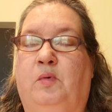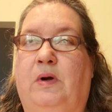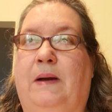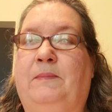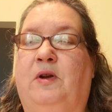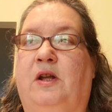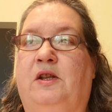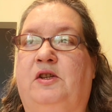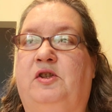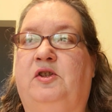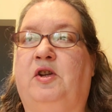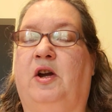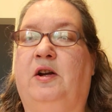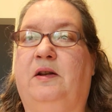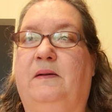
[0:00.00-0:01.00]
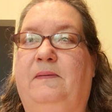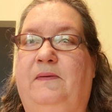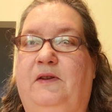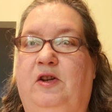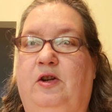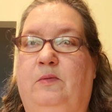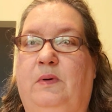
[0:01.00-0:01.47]
I'm going to start a
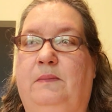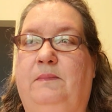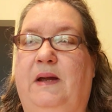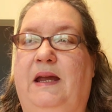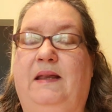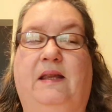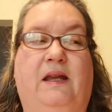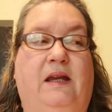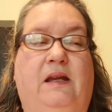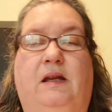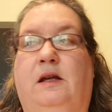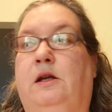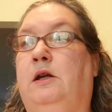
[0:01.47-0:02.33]
few, but mainly...